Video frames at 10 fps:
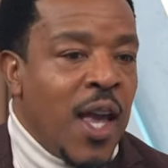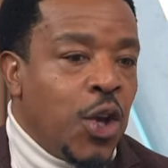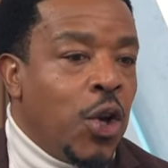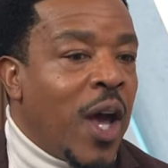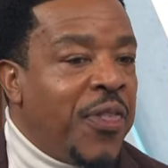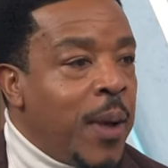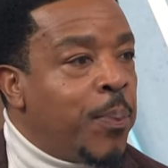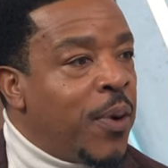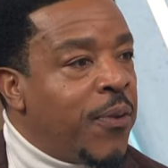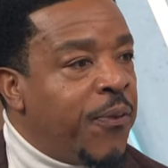You know, I think
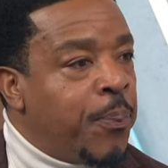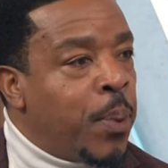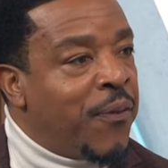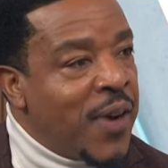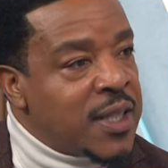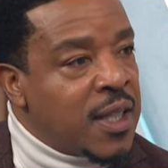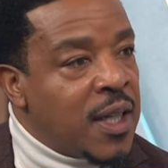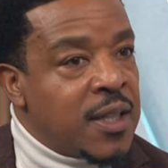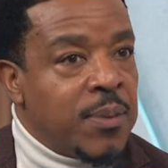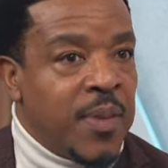
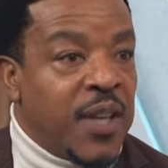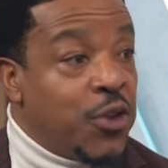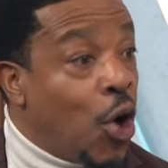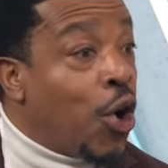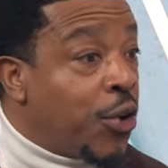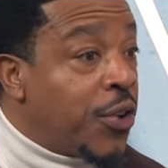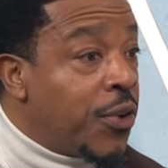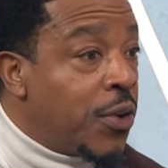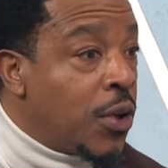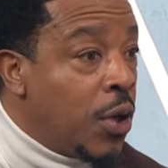professionalism is an art yeah.